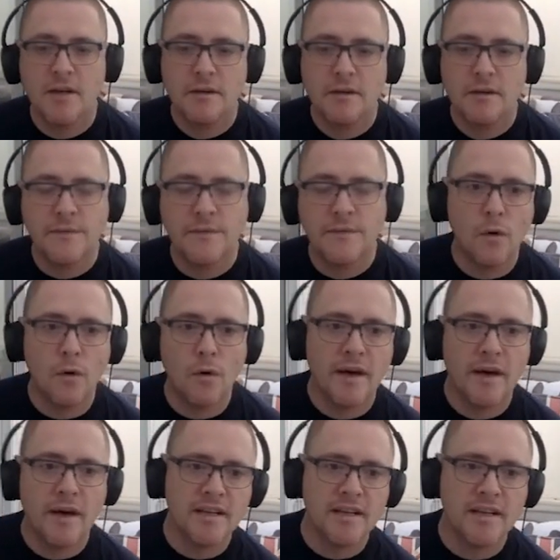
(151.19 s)
for
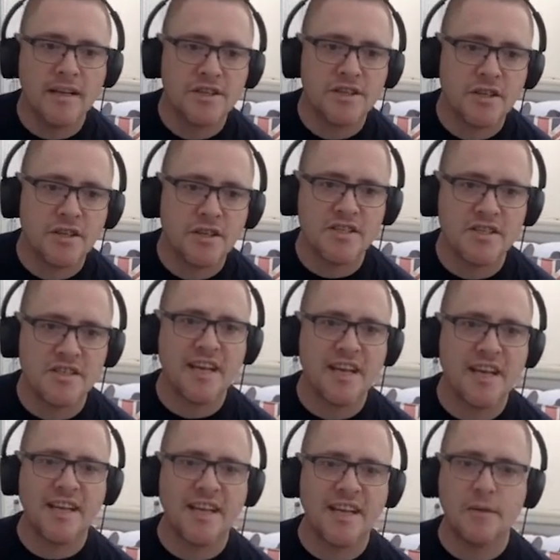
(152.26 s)
English as a second
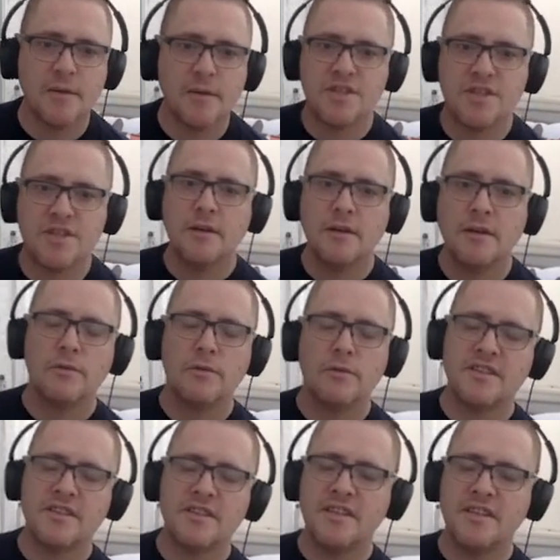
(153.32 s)
language or as an
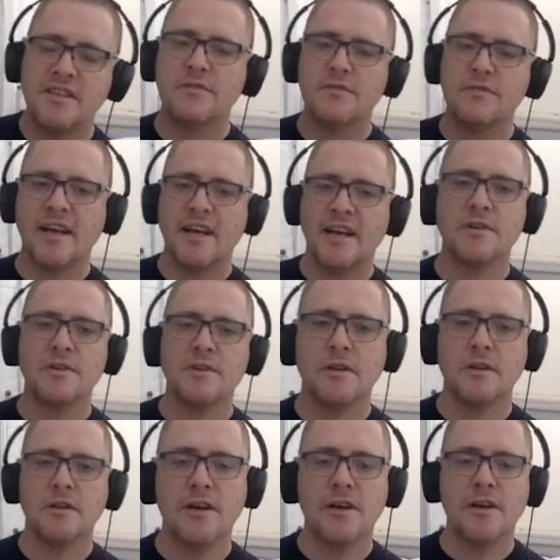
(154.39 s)
additional language
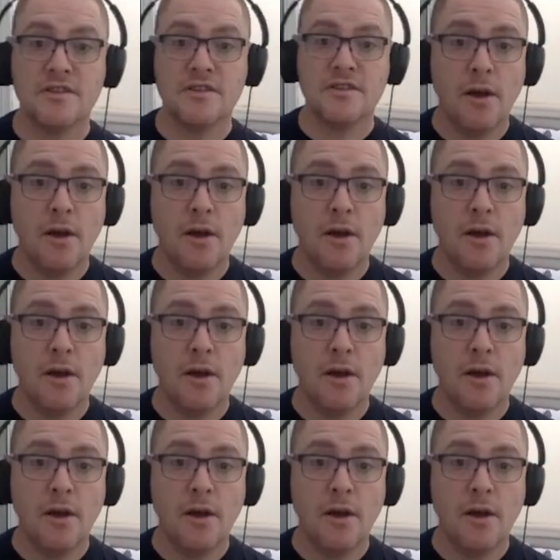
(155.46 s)
learners,